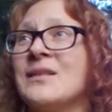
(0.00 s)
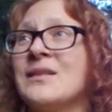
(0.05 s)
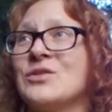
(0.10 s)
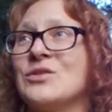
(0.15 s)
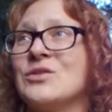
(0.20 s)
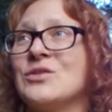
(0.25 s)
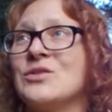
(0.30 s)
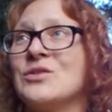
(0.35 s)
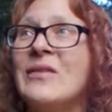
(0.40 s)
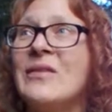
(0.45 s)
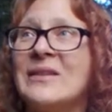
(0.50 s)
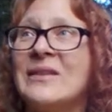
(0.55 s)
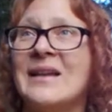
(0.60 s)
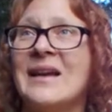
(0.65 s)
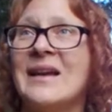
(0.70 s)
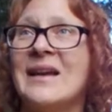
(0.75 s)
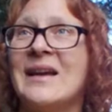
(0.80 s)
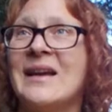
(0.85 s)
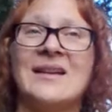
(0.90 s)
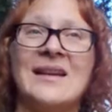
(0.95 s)
So after
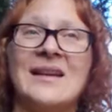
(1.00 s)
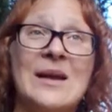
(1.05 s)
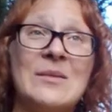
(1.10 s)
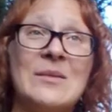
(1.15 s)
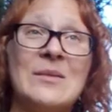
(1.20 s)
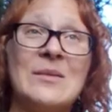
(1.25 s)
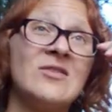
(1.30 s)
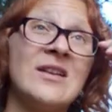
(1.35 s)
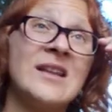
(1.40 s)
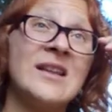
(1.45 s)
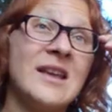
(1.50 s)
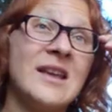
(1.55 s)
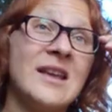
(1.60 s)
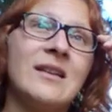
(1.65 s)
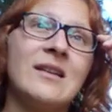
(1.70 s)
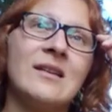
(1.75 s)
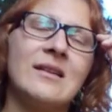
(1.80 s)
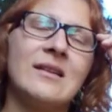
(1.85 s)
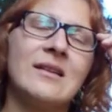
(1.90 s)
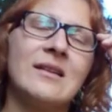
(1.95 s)
that I kept running
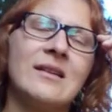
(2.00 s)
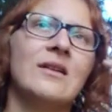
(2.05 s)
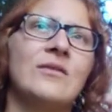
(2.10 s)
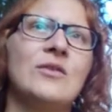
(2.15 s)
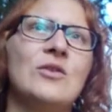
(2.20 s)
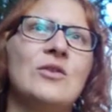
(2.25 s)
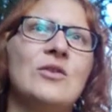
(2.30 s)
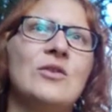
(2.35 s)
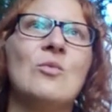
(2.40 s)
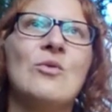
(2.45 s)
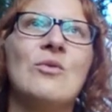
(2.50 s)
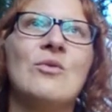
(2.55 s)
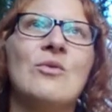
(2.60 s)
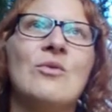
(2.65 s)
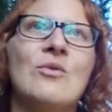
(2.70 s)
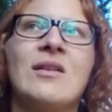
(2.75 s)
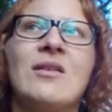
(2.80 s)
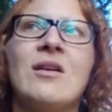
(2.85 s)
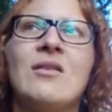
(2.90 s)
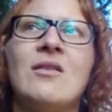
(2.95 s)
a few more
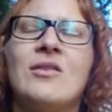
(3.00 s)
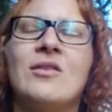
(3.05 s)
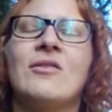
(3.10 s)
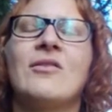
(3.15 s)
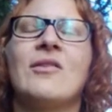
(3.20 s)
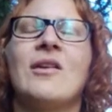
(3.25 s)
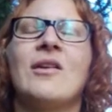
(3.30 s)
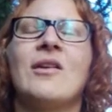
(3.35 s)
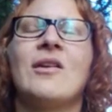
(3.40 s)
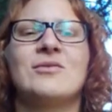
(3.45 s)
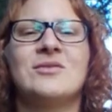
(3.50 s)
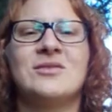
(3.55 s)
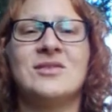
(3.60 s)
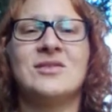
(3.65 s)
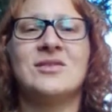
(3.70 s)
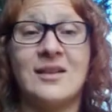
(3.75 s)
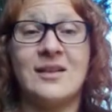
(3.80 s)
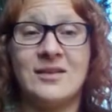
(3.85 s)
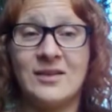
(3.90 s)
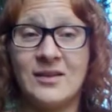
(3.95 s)
recovery rounds
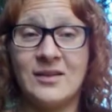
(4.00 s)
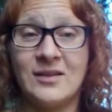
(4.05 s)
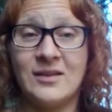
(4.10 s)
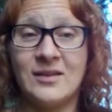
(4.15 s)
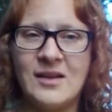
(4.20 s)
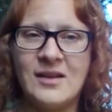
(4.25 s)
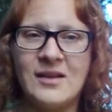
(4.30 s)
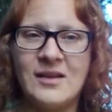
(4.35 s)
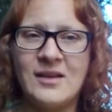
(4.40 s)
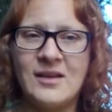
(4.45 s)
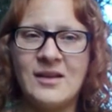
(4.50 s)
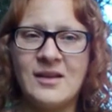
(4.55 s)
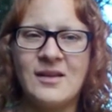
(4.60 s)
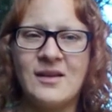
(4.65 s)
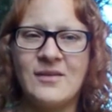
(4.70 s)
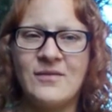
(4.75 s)
and I,